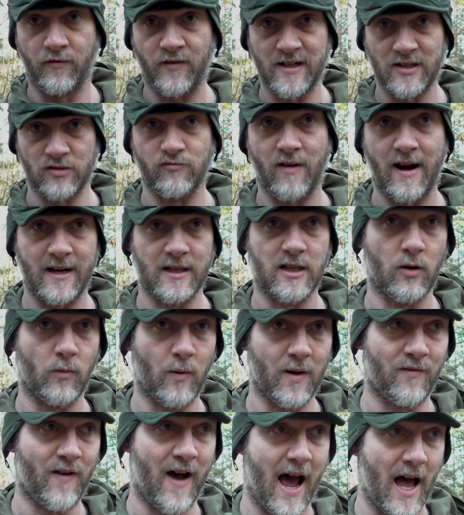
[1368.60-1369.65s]
of this rain that
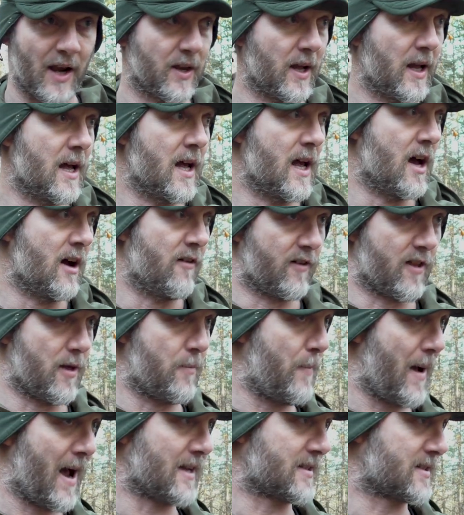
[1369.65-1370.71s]
we've had for the
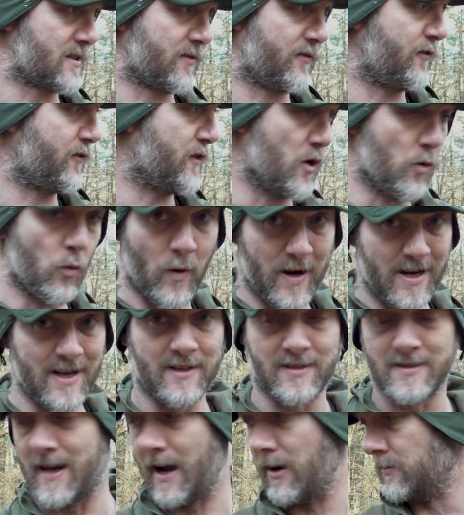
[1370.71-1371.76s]
past few
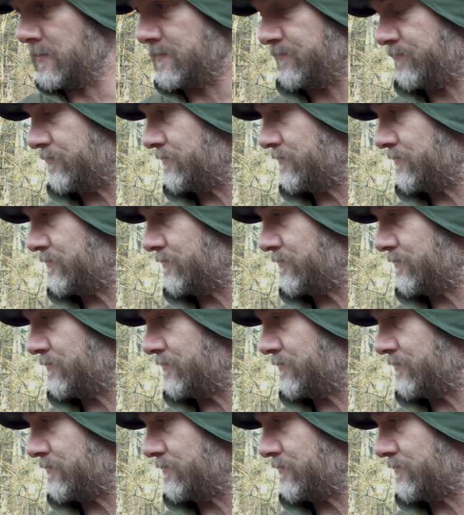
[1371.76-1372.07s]
weeks now.